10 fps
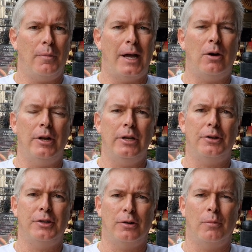by holding
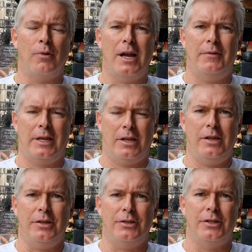onto your own private
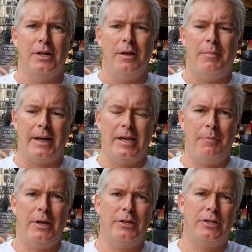keys, by
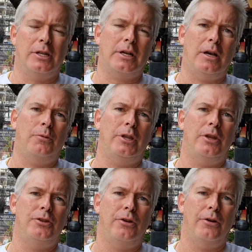keeping Zilliqa
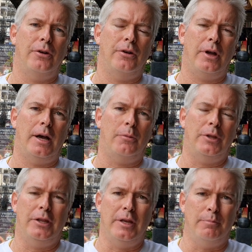within your,
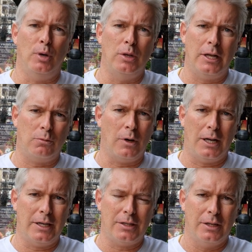within the Moonlet
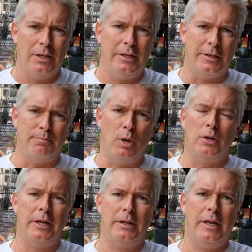wallet. It's
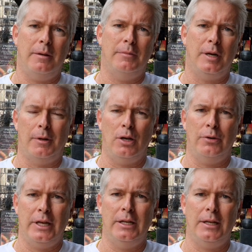Moonlet, moonlet.io,